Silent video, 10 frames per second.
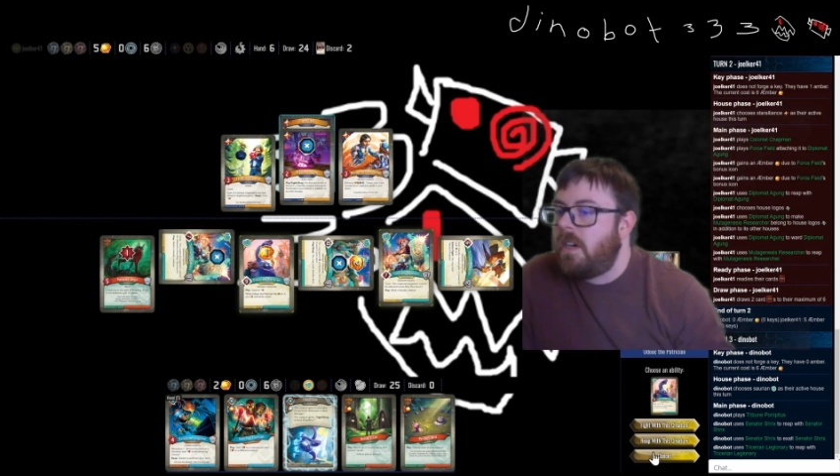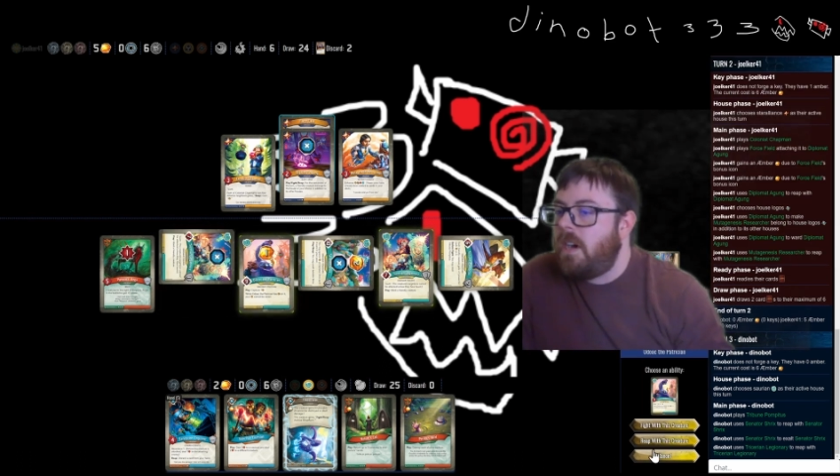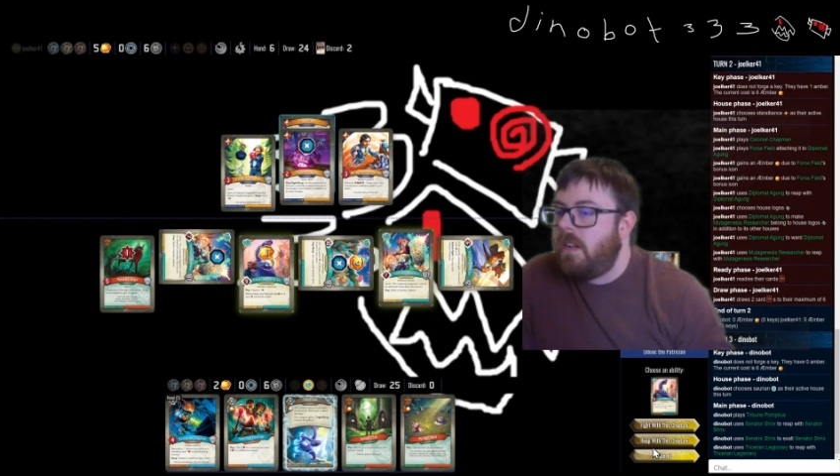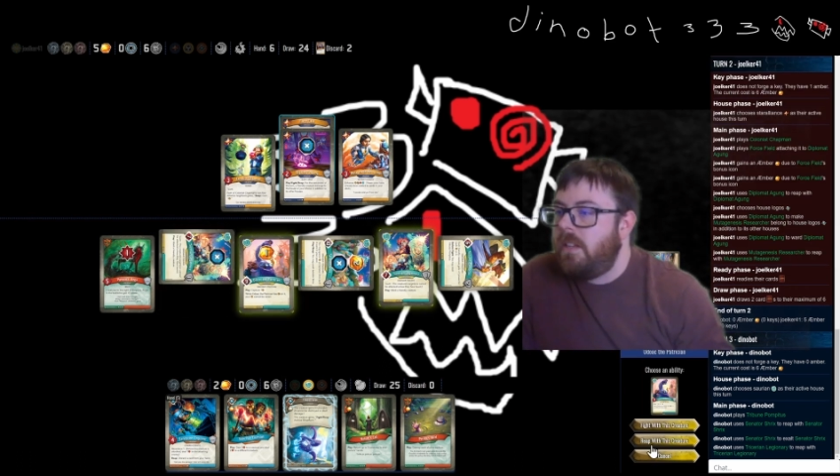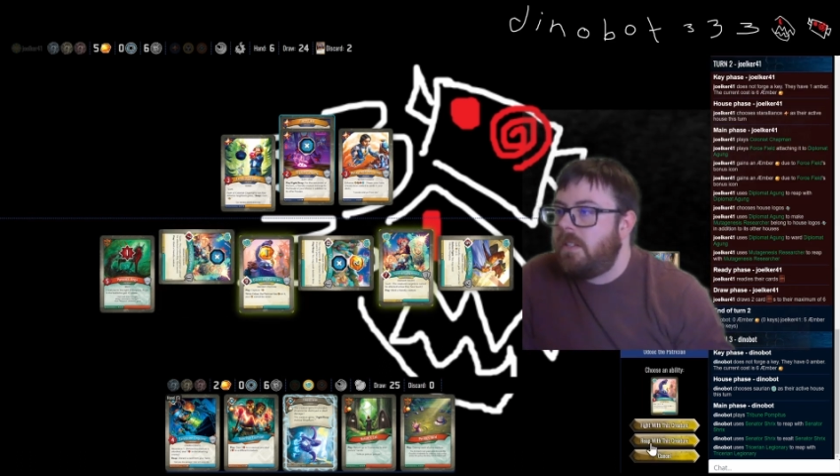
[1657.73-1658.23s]

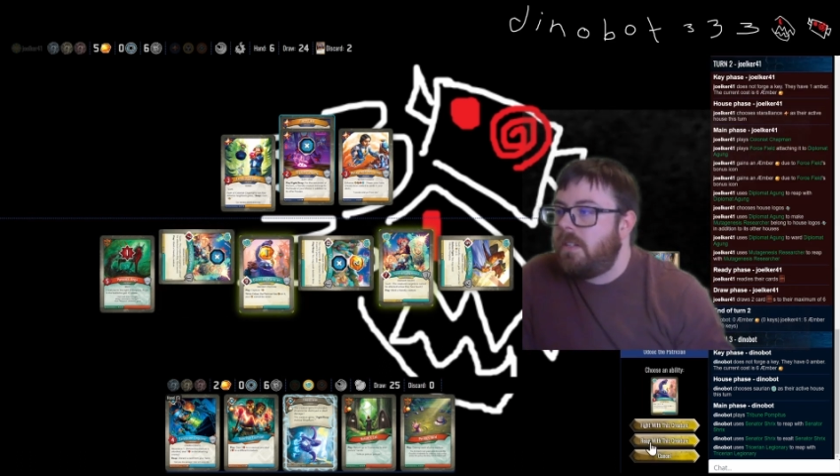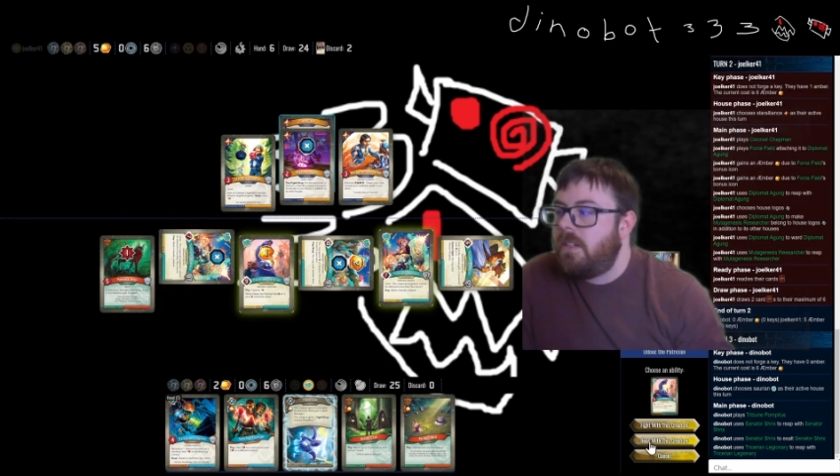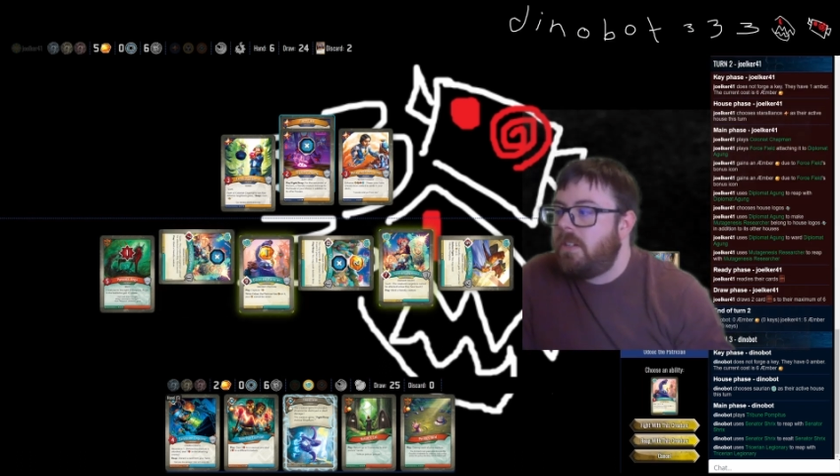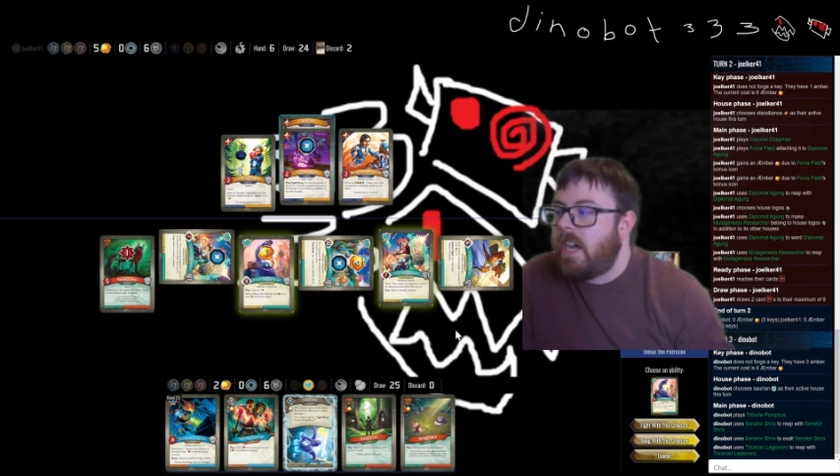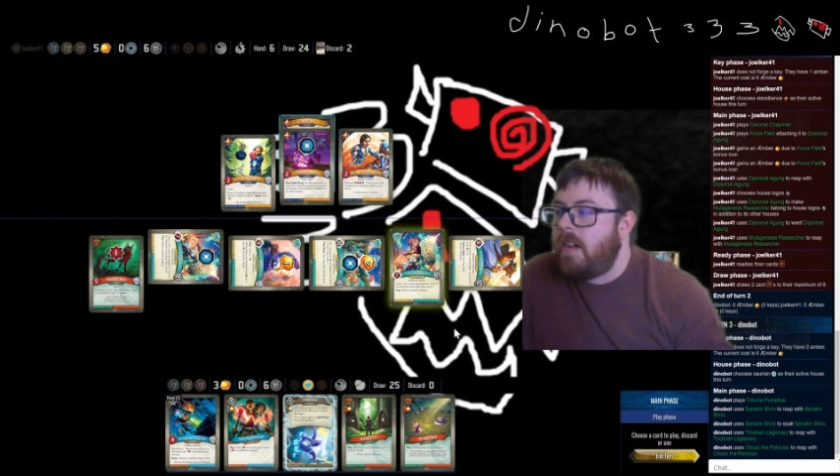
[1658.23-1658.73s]
Colonist
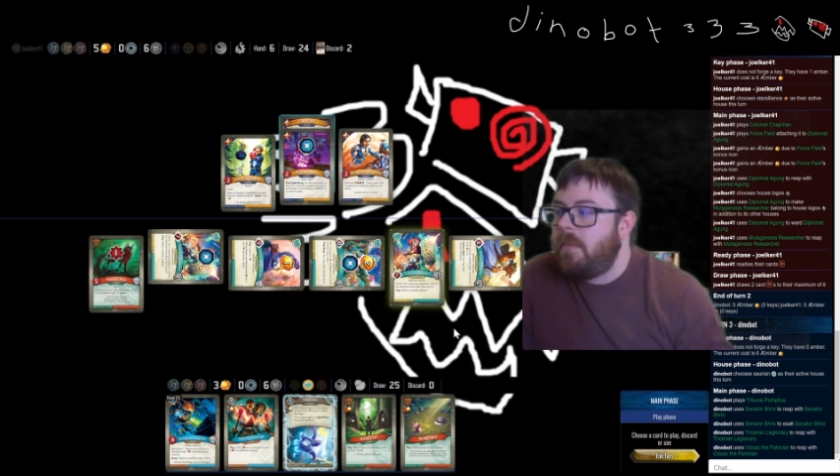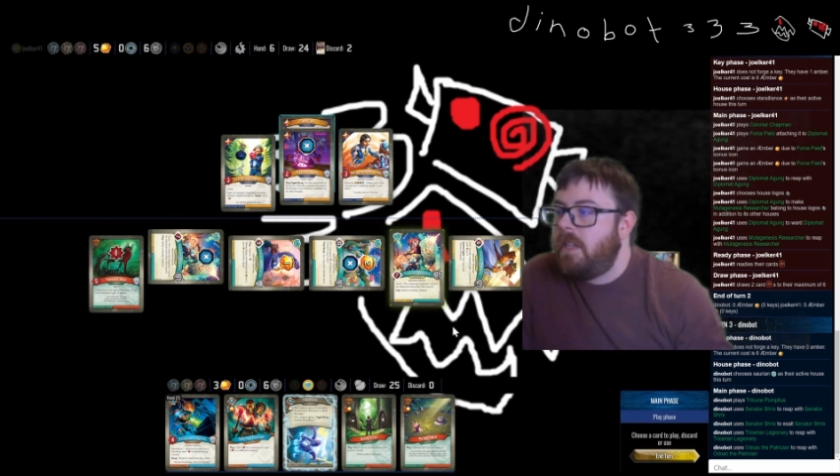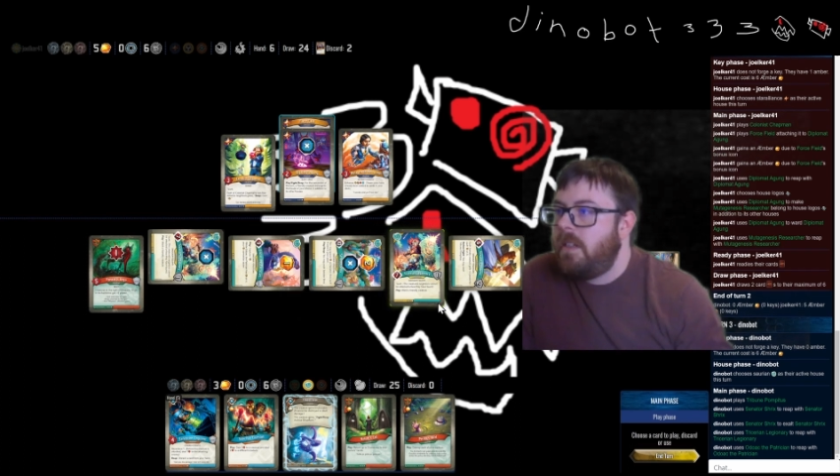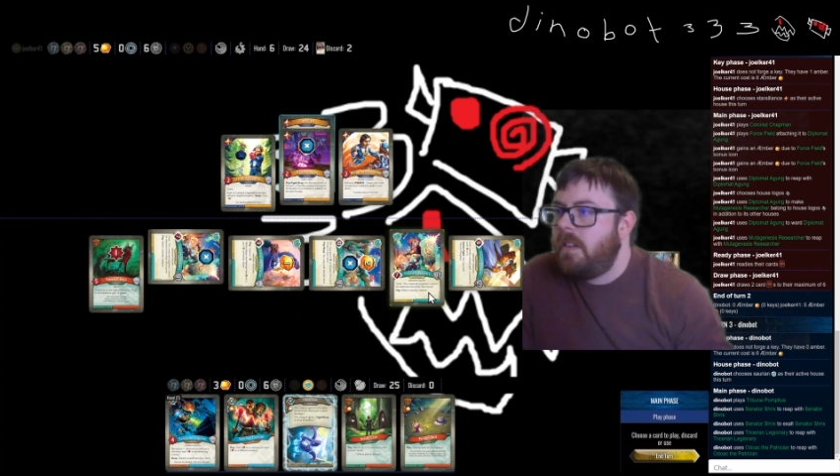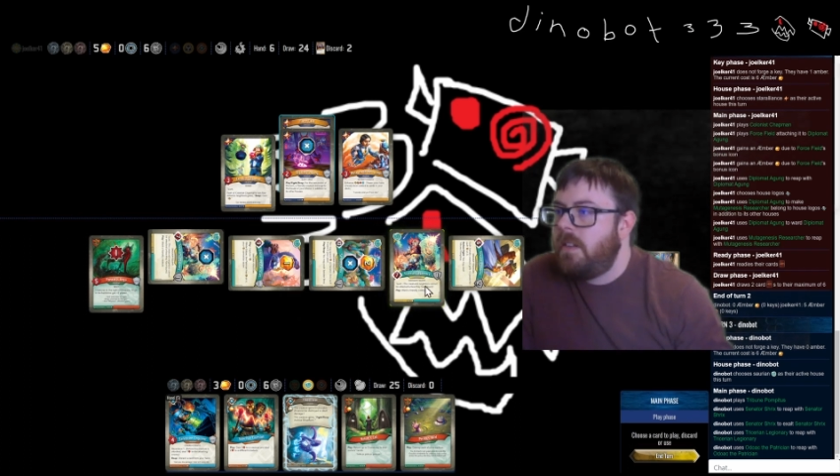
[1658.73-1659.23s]
Chapman.